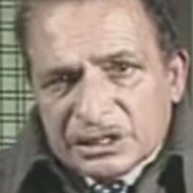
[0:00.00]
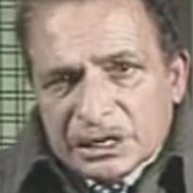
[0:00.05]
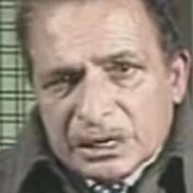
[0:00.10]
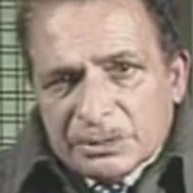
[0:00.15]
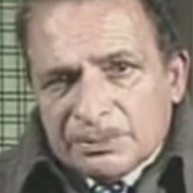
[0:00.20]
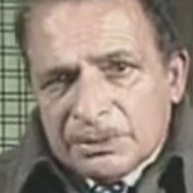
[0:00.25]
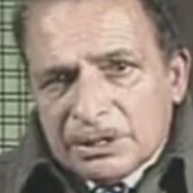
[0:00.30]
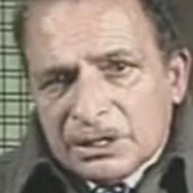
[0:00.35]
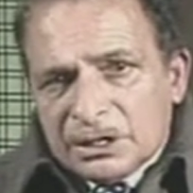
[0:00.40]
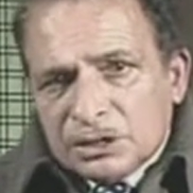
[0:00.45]
of
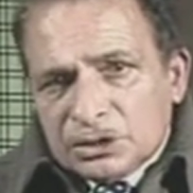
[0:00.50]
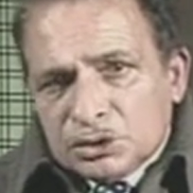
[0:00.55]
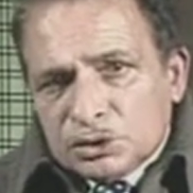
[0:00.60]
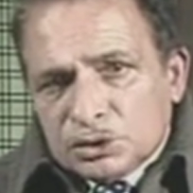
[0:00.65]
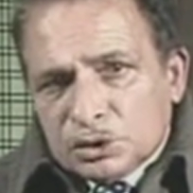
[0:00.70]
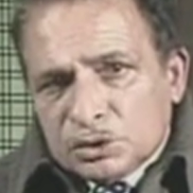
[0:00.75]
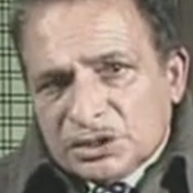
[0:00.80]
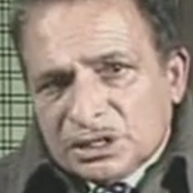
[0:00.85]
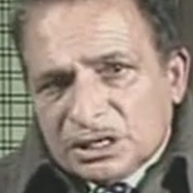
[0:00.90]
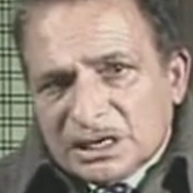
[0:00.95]

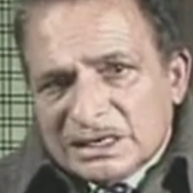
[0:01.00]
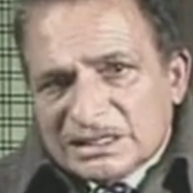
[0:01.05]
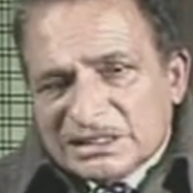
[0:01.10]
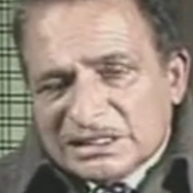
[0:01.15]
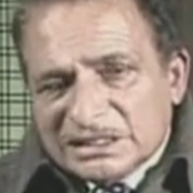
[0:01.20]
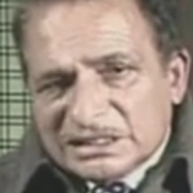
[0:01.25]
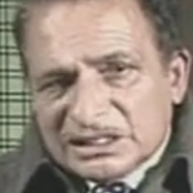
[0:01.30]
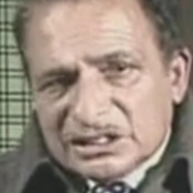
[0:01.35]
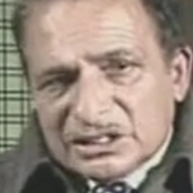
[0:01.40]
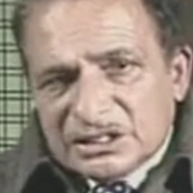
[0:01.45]

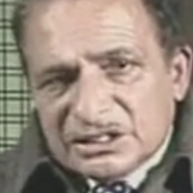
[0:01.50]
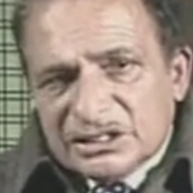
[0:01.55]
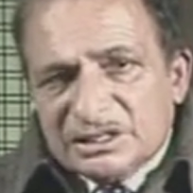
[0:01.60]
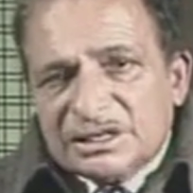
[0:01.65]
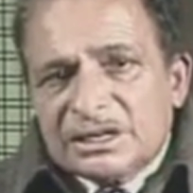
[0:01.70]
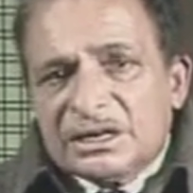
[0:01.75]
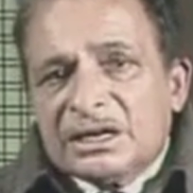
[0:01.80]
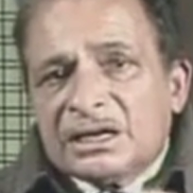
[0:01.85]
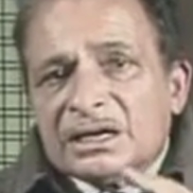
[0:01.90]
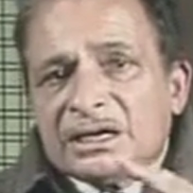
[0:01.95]
socialization
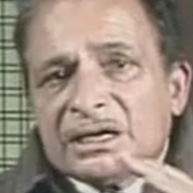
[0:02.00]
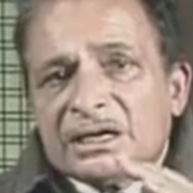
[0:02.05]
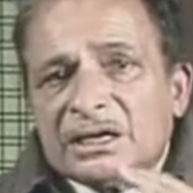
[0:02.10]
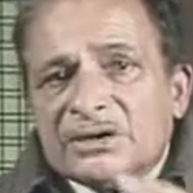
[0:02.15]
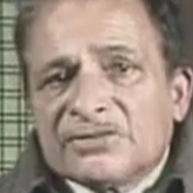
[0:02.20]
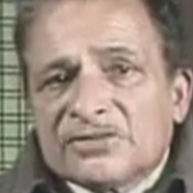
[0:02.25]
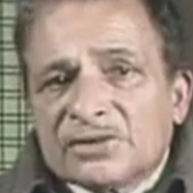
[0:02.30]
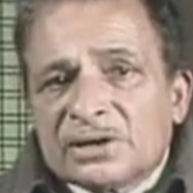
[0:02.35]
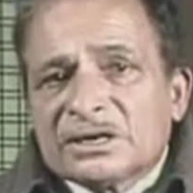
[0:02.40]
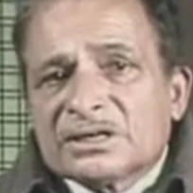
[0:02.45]

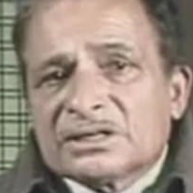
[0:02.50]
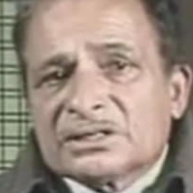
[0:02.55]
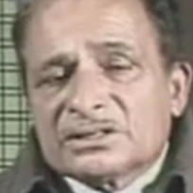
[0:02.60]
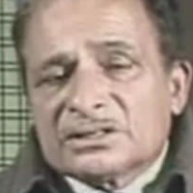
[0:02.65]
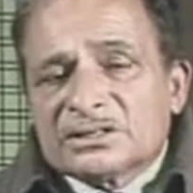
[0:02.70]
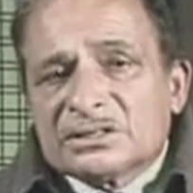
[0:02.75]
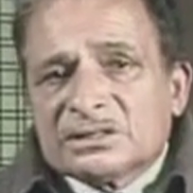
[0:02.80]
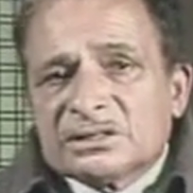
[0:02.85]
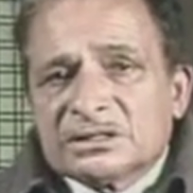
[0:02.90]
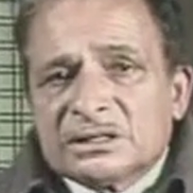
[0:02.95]
influence
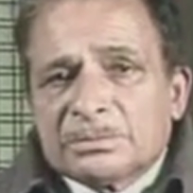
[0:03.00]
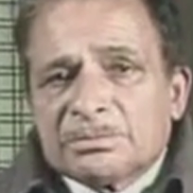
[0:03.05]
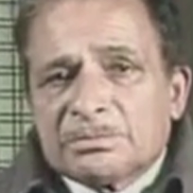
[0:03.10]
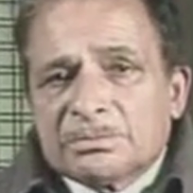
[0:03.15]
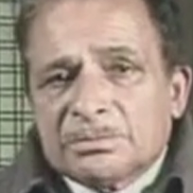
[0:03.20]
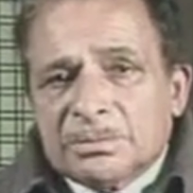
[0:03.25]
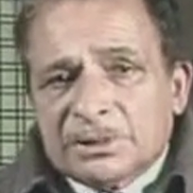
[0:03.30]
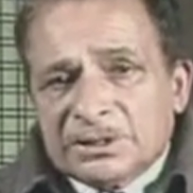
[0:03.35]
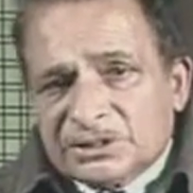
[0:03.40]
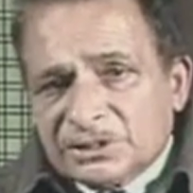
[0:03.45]
the
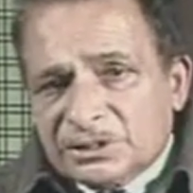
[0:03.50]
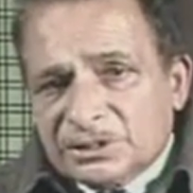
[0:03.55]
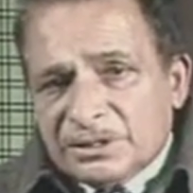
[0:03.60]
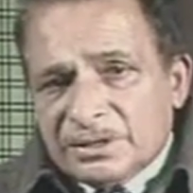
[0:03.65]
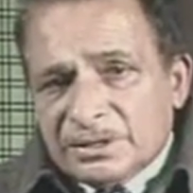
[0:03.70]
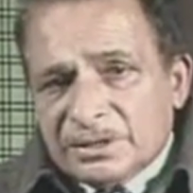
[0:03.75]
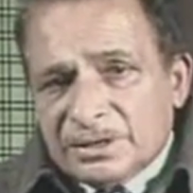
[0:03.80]
person.